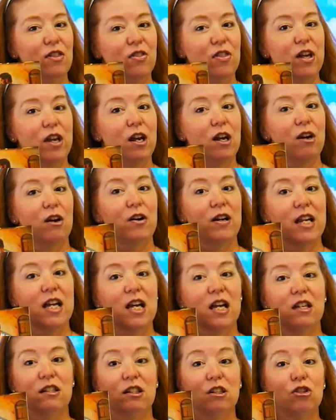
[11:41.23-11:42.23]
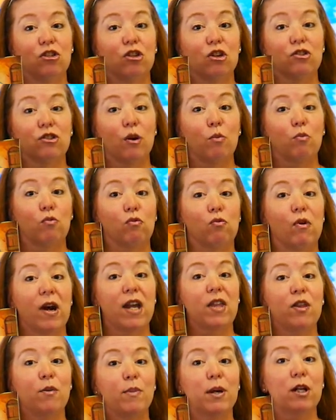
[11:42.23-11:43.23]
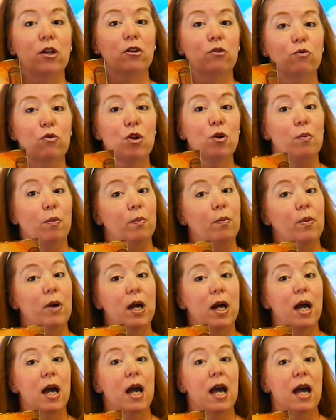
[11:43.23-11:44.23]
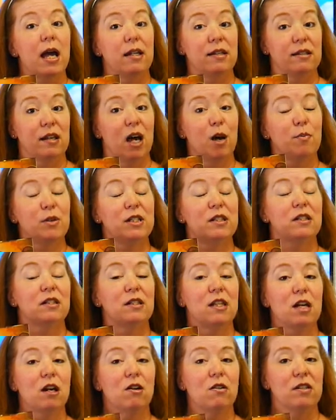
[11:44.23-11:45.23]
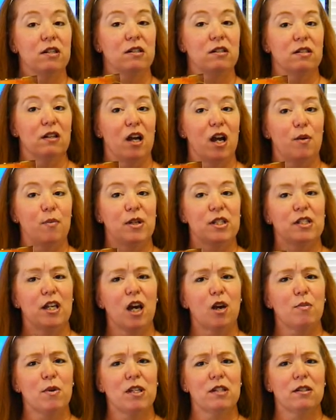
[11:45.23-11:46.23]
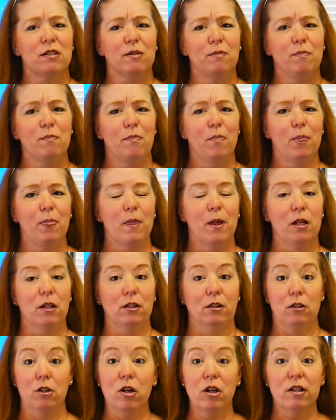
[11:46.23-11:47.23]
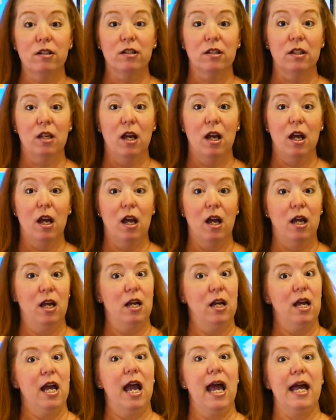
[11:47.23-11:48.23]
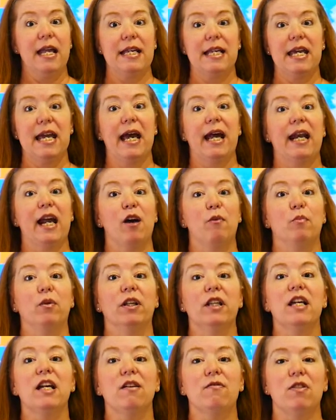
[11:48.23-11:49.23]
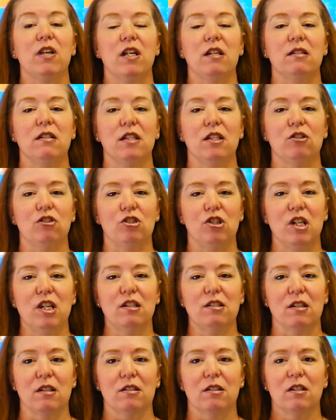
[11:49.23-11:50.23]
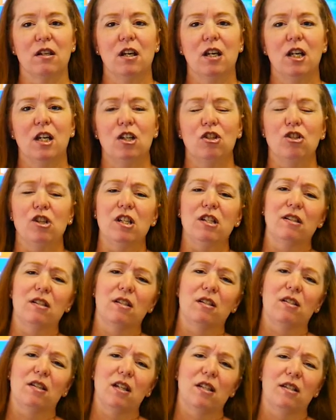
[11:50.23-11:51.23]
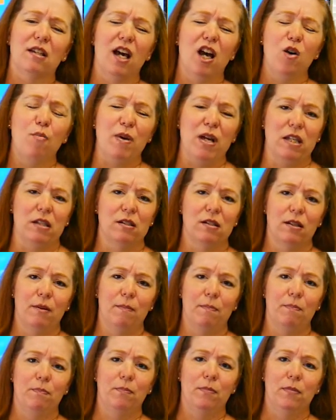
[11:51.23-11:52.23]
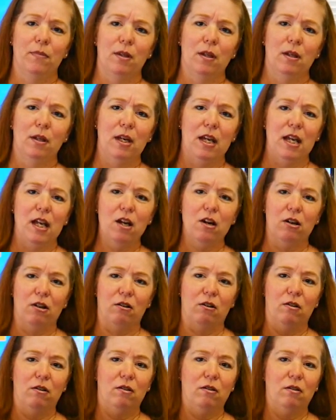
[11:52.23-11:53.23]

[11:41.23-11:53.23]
There he is. He shows up right in the middle of the room. Thomas is there this time, and Thomas looks and cannot believe that he sees Jesus. Jesus said, "Thomas, here,